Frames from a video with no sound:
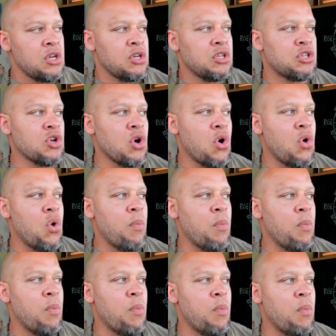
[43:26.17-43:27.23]

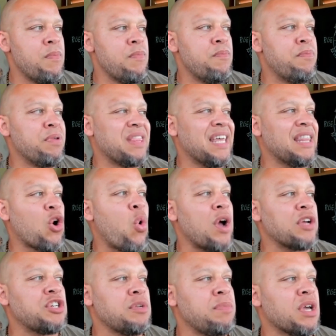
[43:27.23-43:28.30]
So, but then the
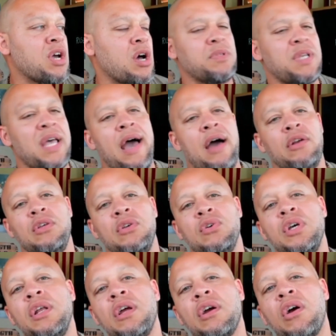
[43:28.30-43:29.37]
question becomes how do you
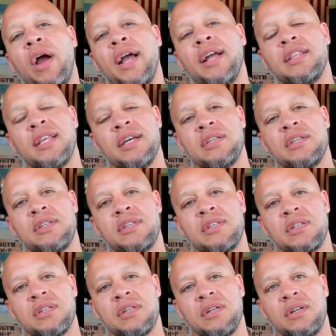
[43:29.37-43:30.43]
integrate
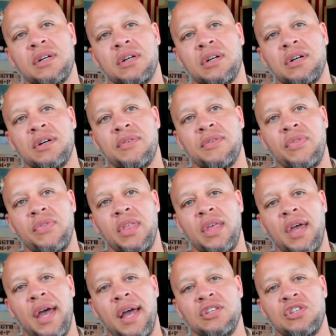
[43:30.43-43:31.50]
this?
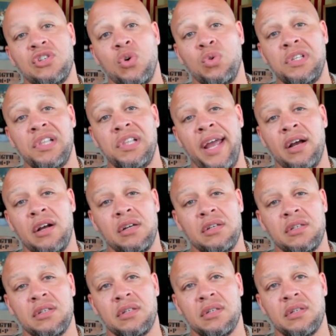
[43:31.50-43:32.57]
And so it's
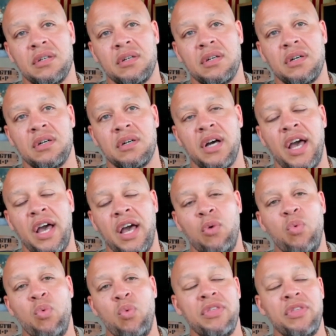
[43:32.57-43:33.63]
layers. And whether
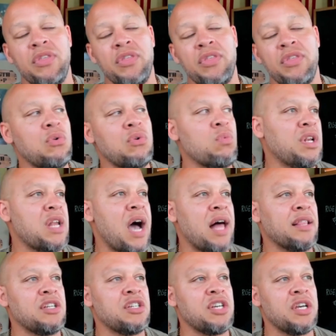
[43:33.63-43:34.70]
you whether you
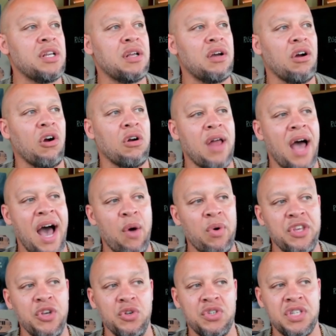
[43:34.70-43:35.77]
acknowledge it or not,
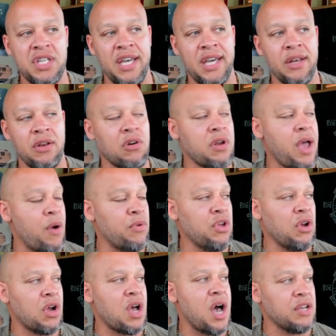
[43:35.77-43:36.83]
whether you see it or not, whether
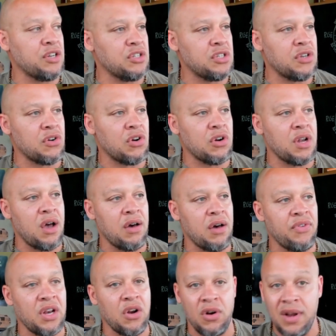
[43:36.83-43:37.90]
you're conscious of
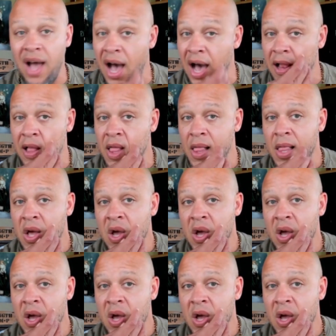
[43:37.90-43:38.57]
it or not,